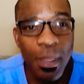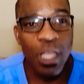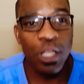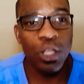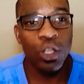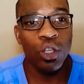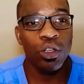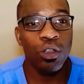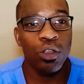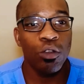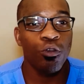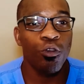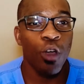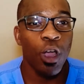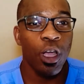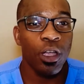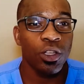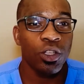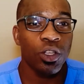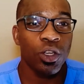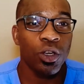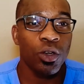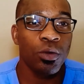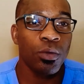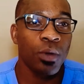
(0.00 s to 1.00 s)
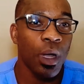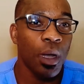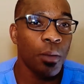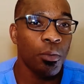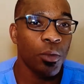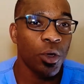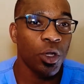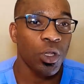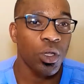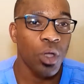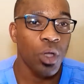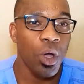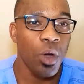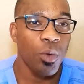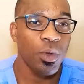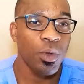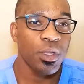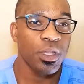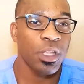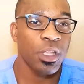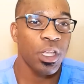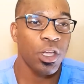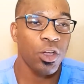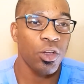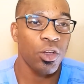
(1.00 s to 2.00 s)
the director, I'm going to go in
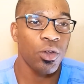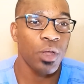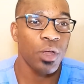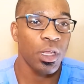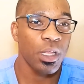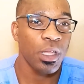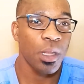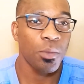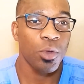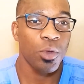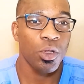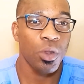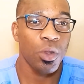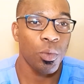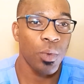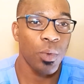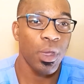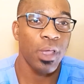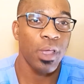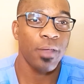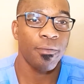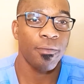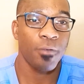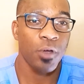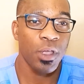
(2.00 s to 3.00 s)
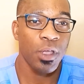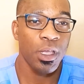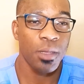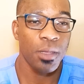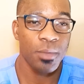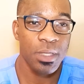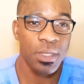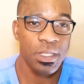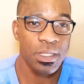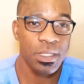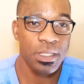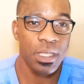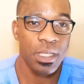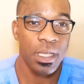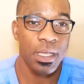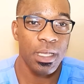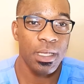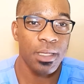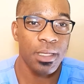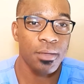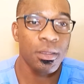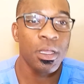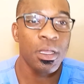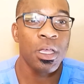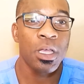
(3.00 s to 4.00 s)
there and I'm going to wait for him to sit
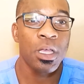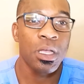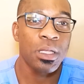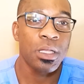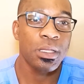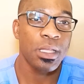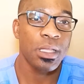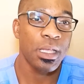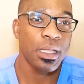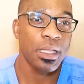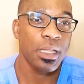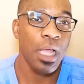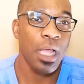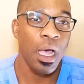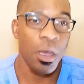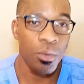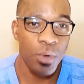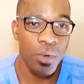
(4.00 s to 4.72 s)
then I will